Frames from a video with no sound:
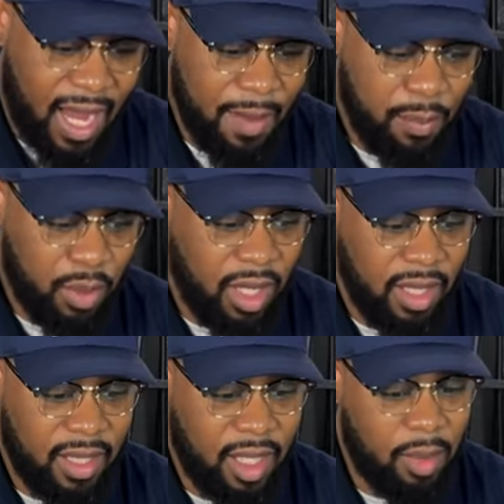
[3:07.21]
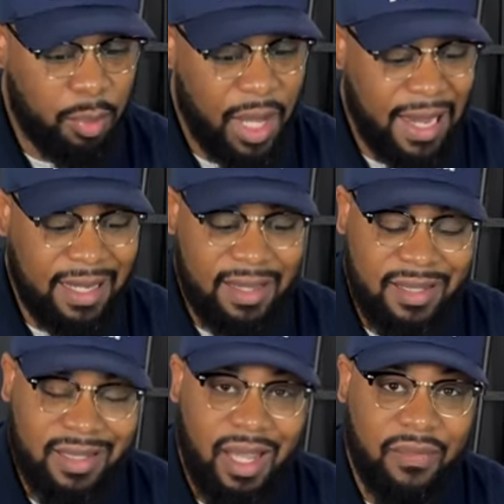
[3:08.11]
bought like a pack of
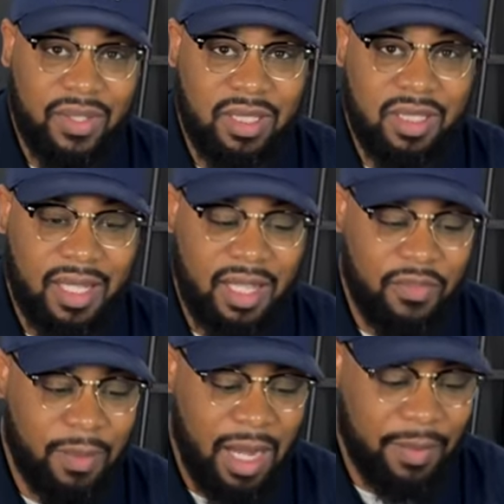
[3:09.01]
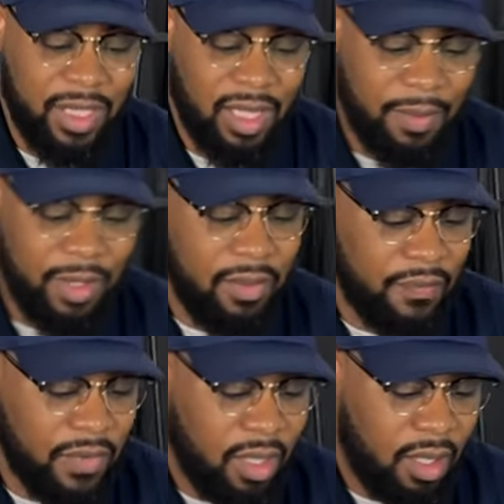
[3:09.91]
these canvases, I think from Hobby Lobby.
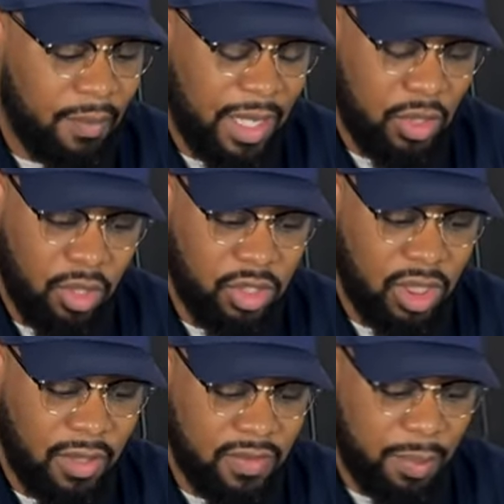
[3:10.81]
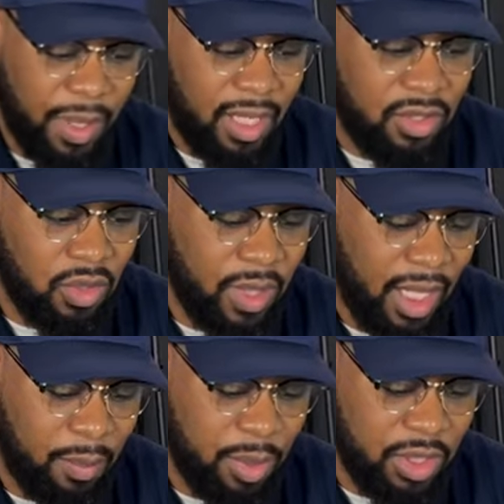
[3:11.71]
Uh, my daughter, she loves to paint. So we
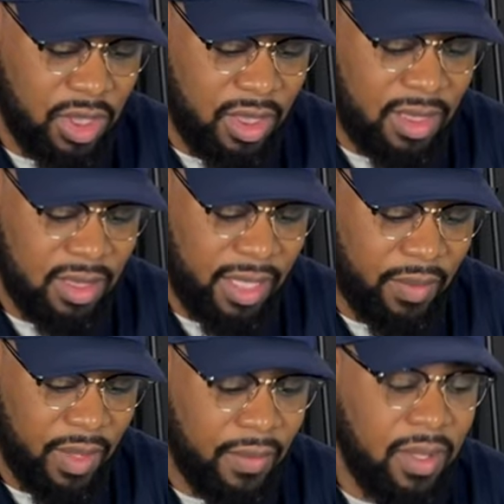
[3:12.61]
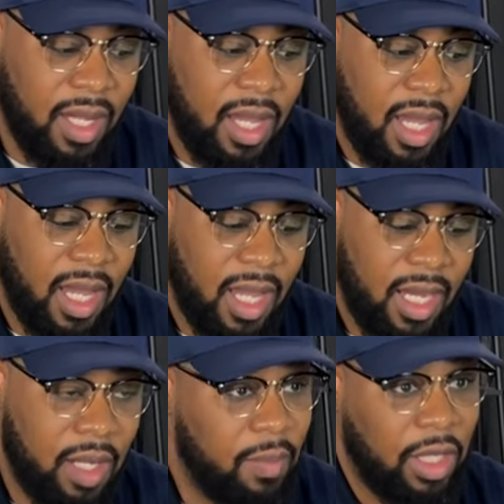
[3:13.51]
got a bunch of these laying around.
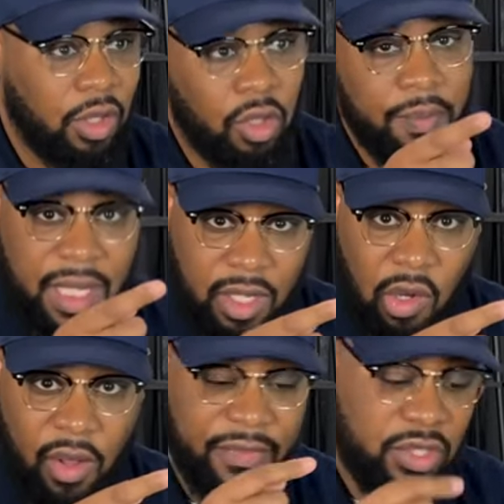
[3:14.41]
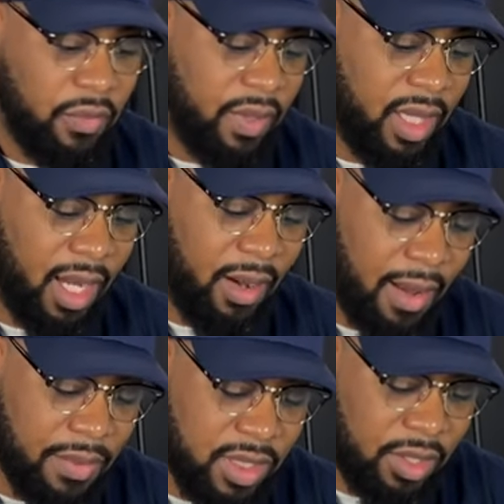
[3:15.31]
And in my little mini office over there,
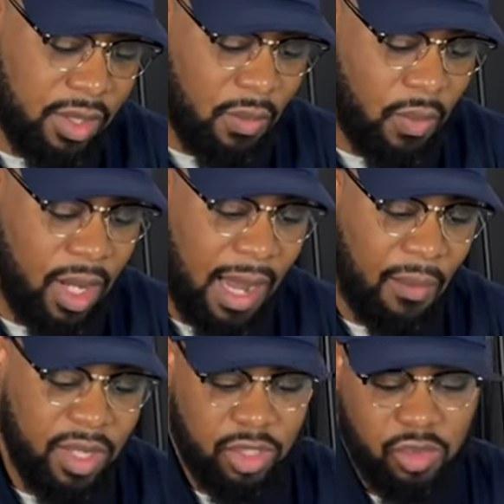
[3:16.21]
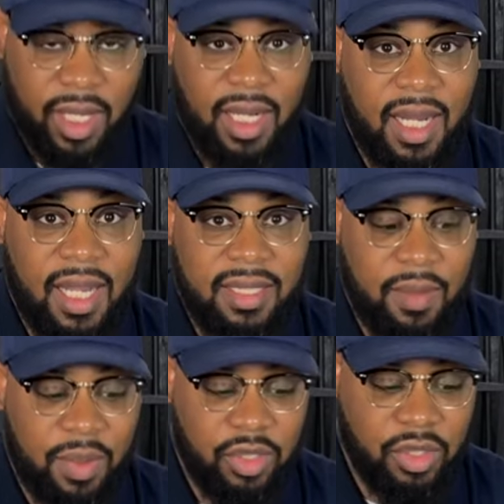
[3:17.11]
I was like, you know what? I want to Straight Outta
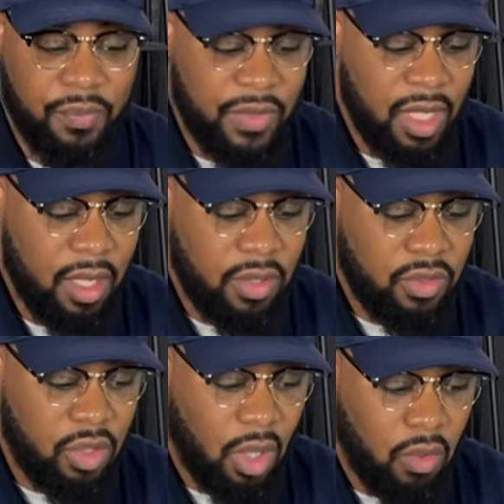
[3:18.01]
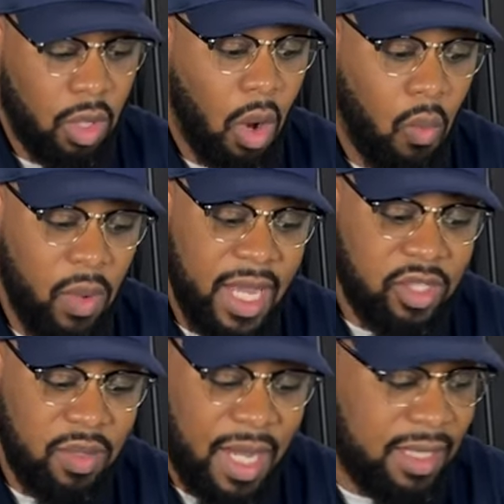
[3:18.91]
Content picture. So no, we
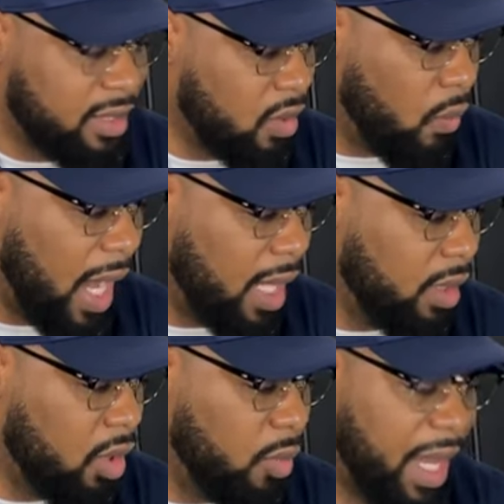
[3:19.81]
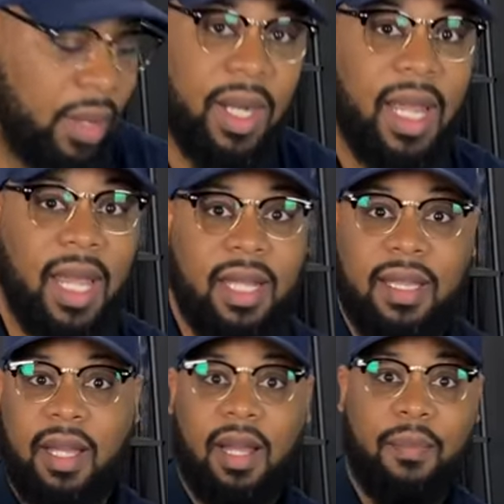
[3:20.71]
actually made this a while ago back when I
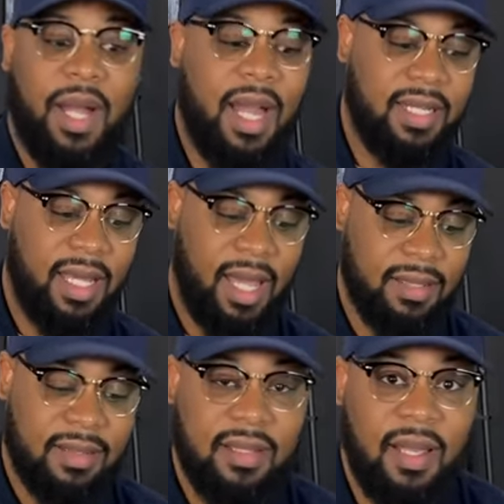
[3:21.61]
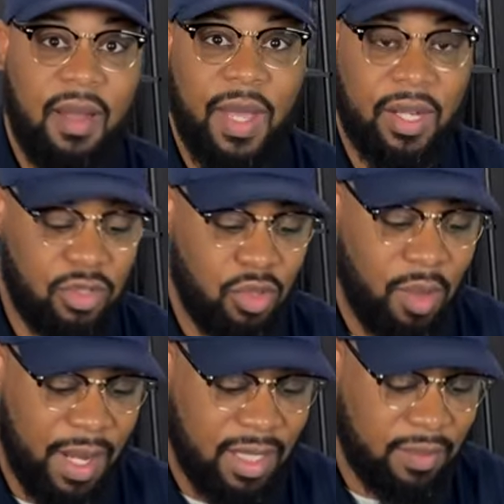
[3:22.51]
had the uh, podcast, back when I was doing
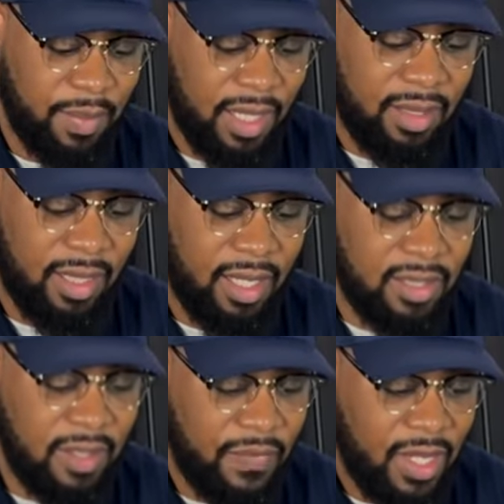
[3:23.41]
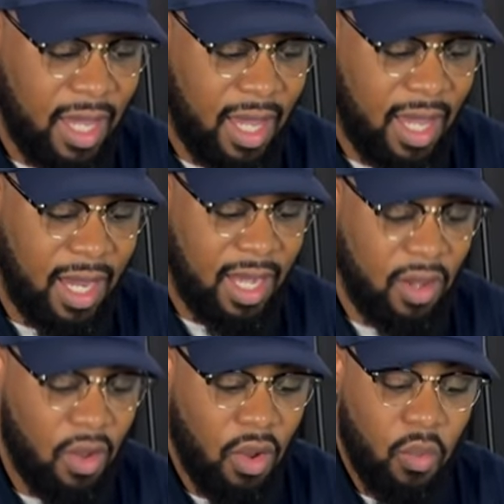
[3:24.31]
a boxing podcast.
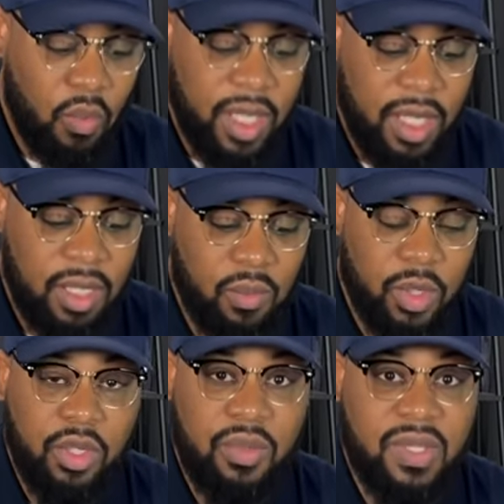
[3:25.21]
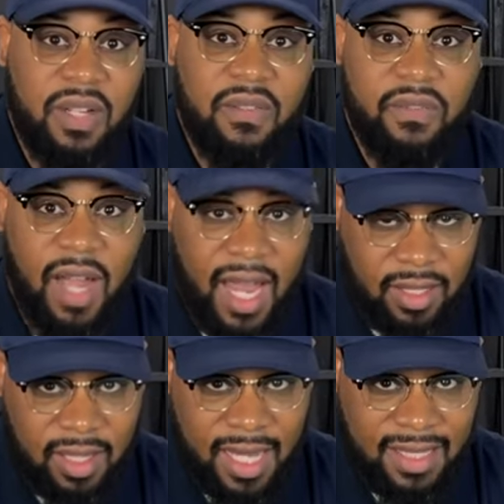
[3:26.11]
And we were using
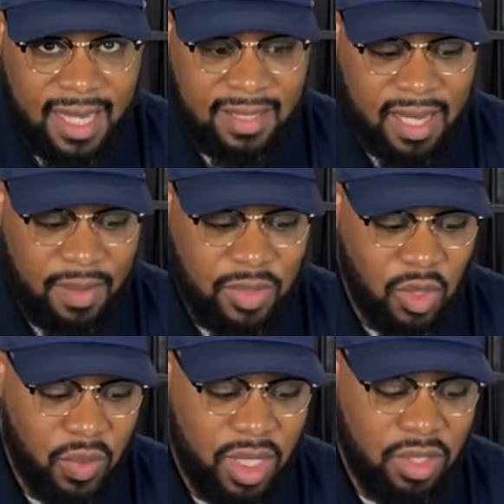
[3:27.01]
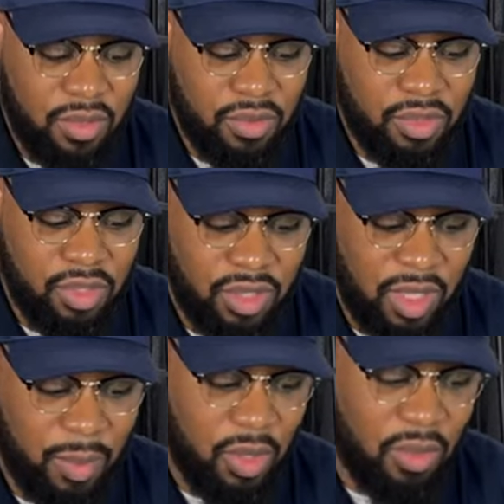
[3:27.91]
vinyl at that time. So we use your
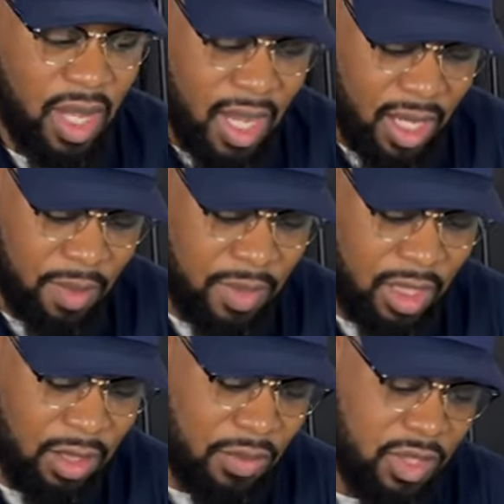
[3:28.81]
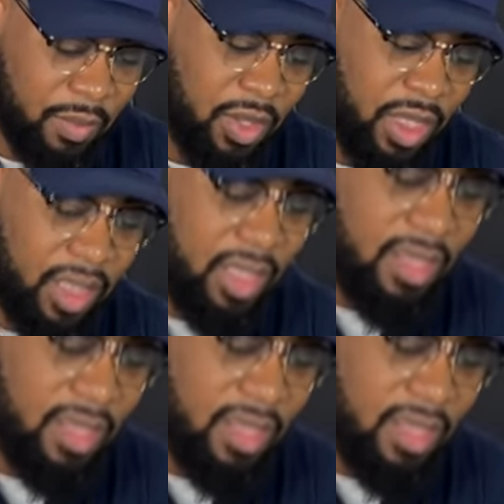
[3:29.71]
typical, and come get a close up look at this.